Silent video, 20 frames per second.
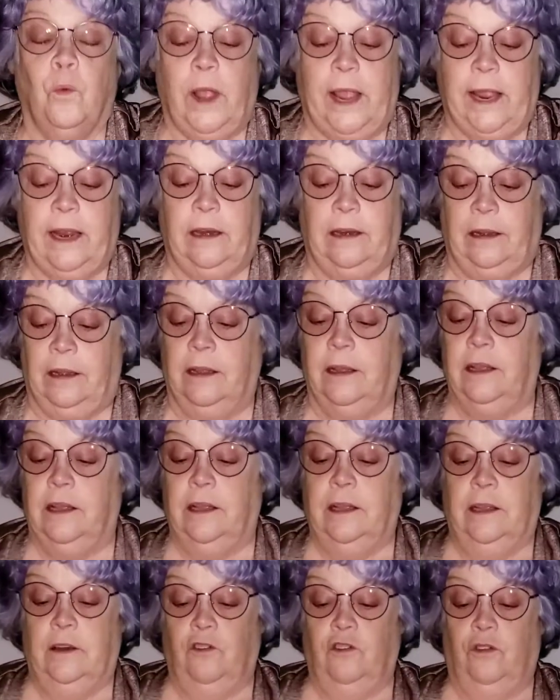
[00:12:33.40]
wait
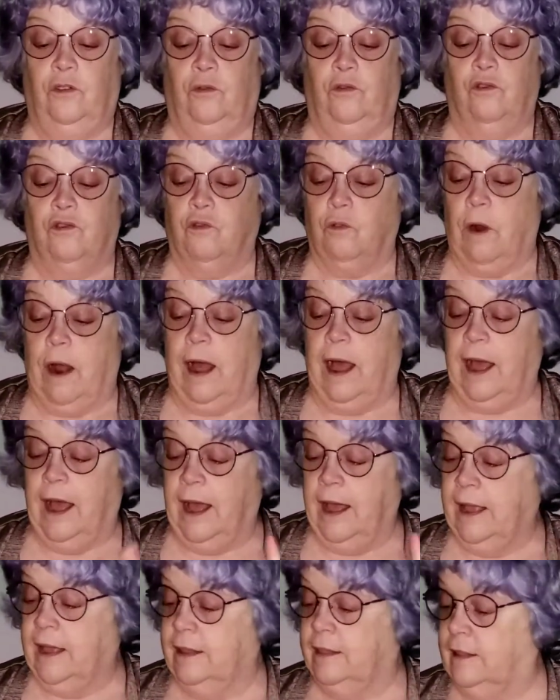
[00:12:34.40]
to
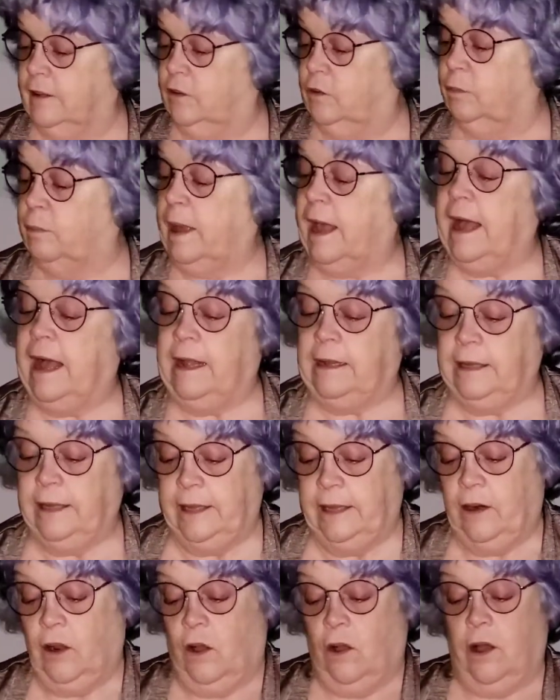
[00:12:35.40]
try this
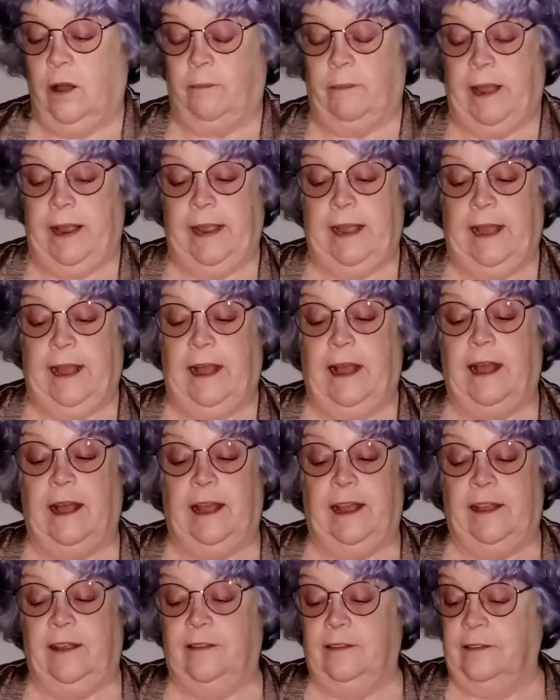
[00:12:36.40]
palette on my
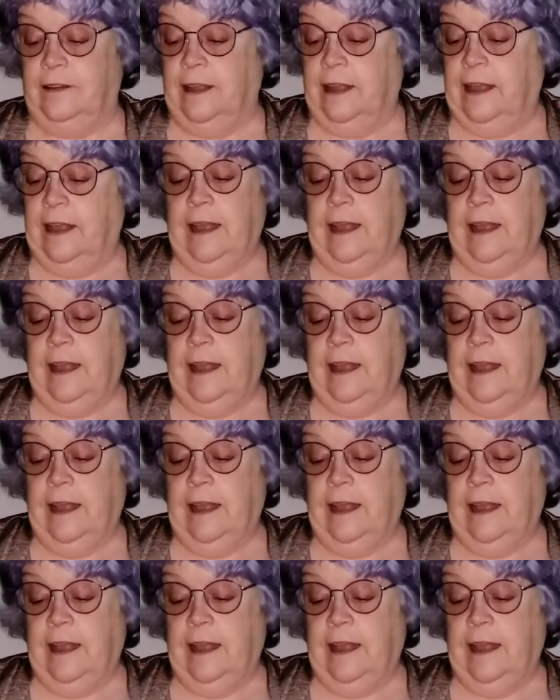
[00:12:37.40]
eyes.